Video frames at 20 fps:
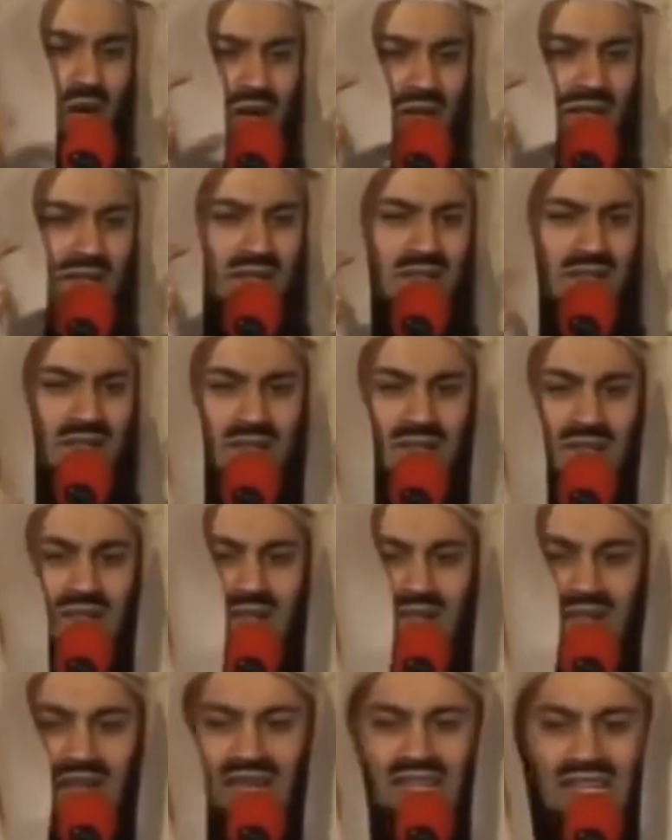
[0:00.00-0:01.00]
and honest.
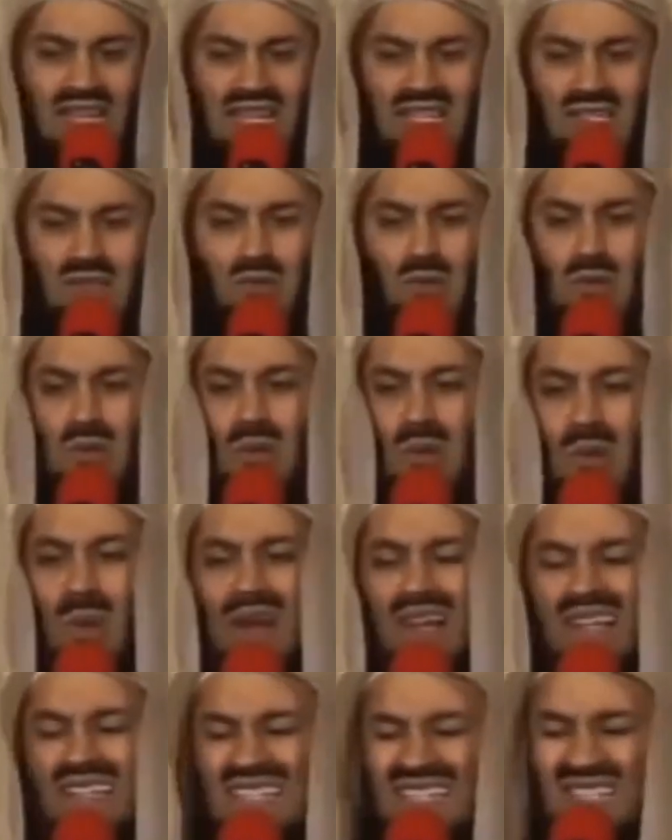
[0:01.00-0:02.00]
And these two
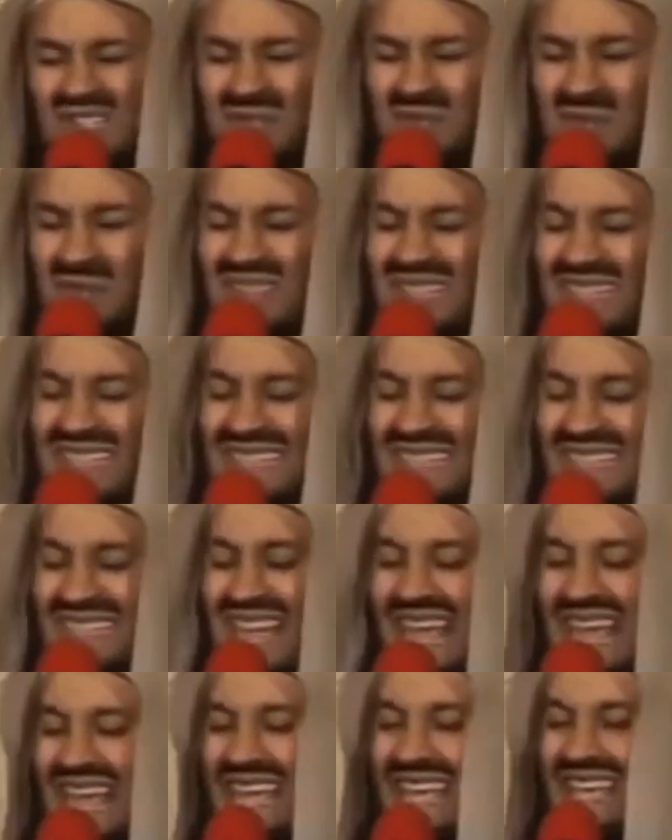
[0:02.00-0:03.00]
qualities to
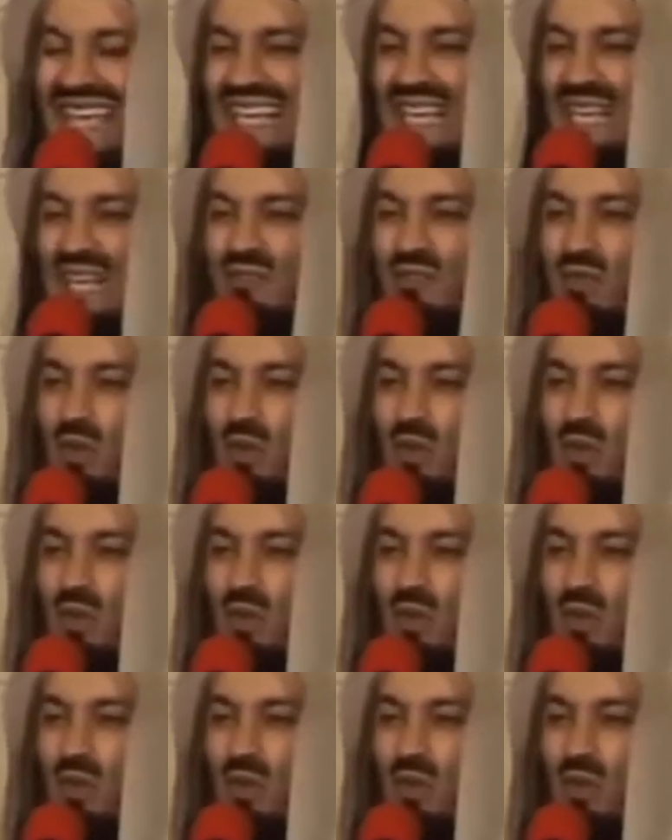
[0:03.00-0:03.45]
this day,